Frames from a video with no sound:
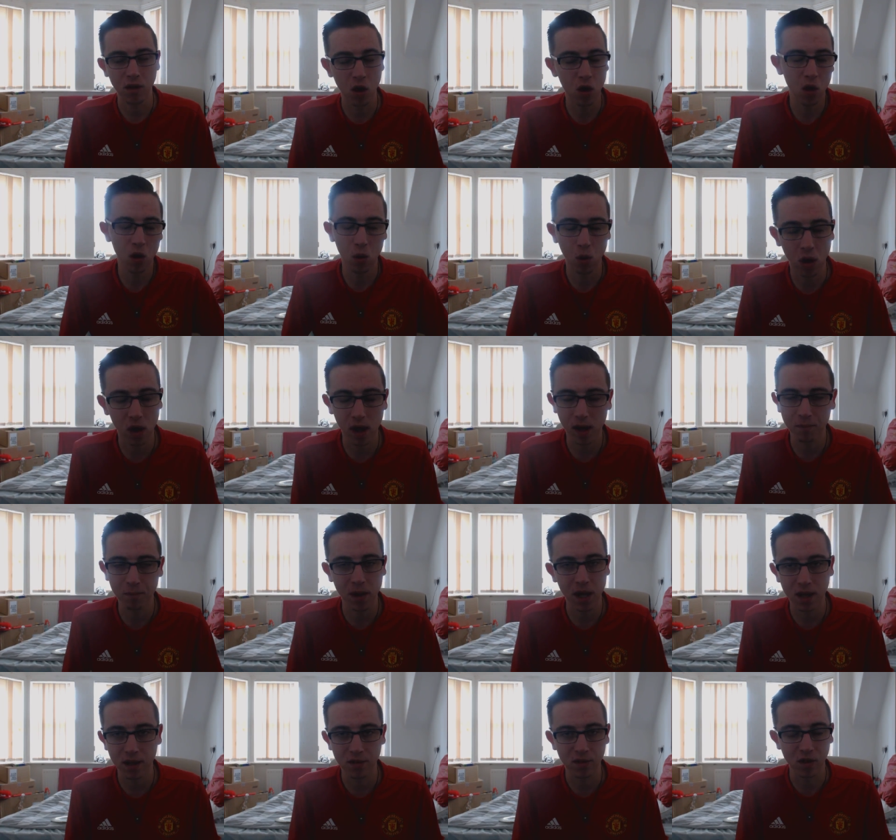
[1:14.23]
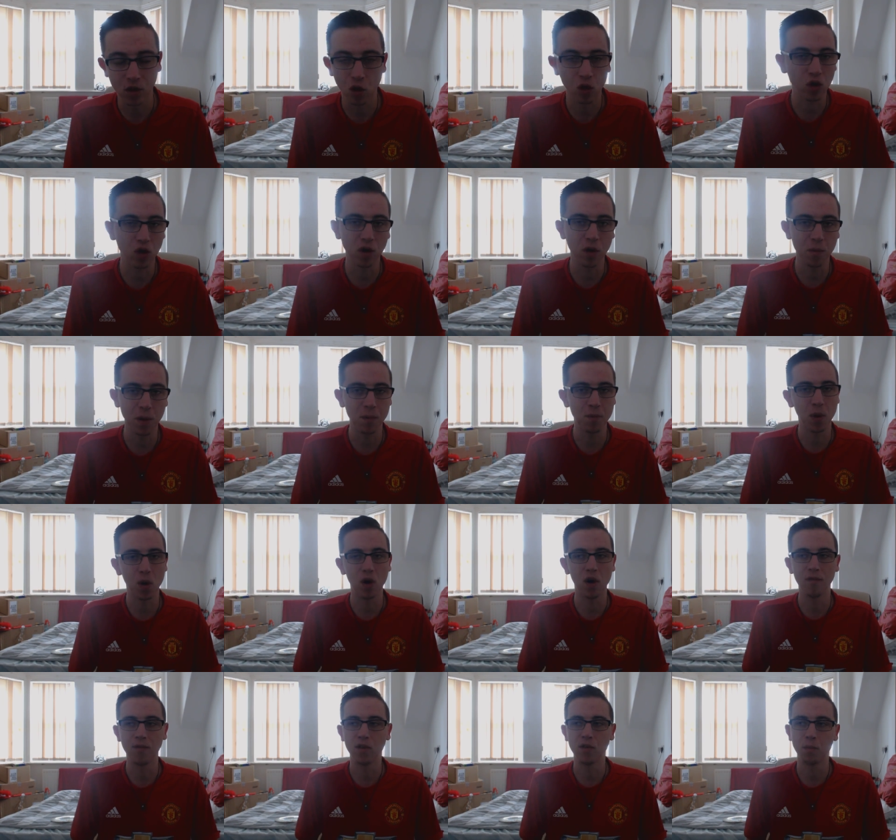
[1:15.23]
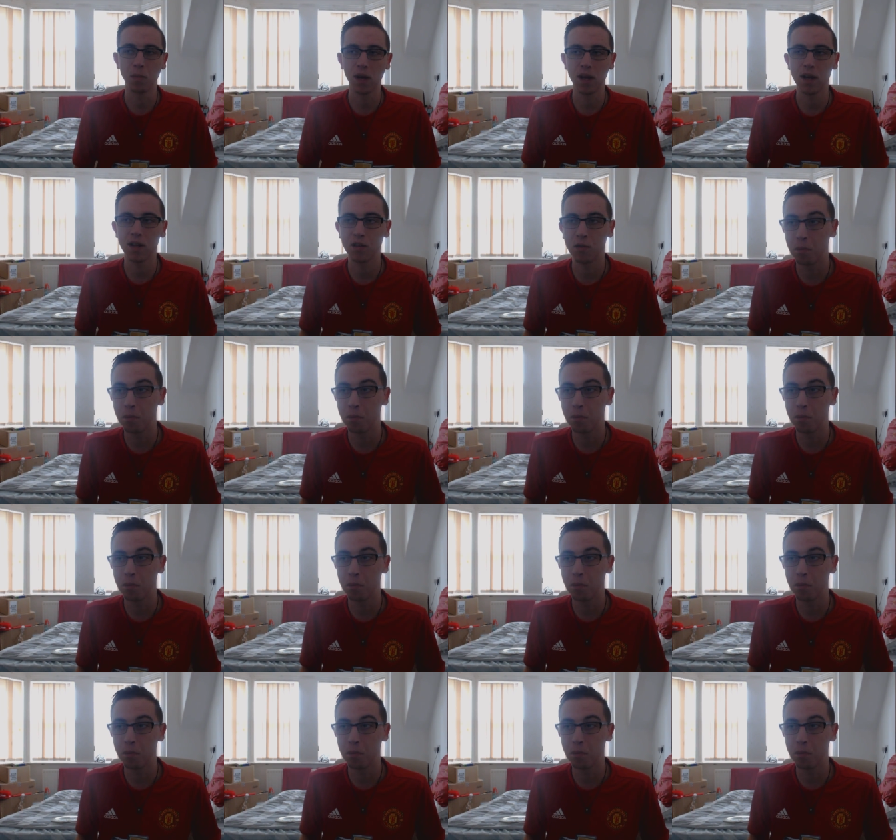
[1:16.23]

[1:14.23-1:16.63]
oh, Juan Mata's not going to be part of his plans,